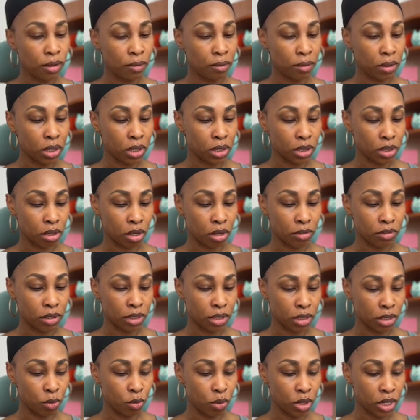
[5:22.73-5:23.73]
because
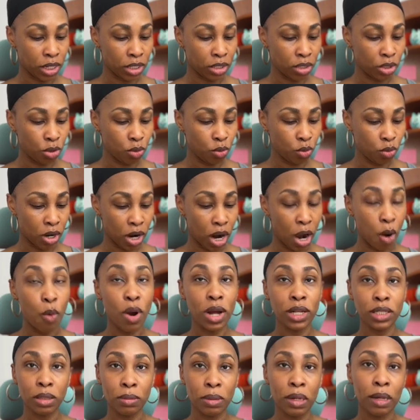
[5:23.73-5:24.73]
obviously what I do want, I
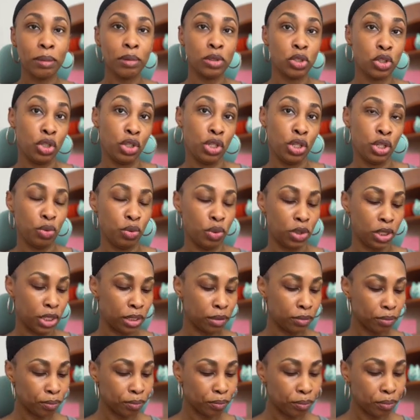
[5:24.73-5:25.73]
want to be able to use
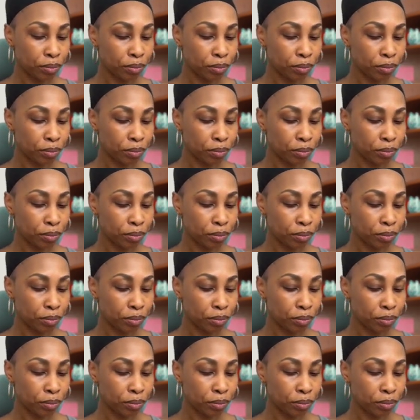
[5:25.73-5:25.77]
it,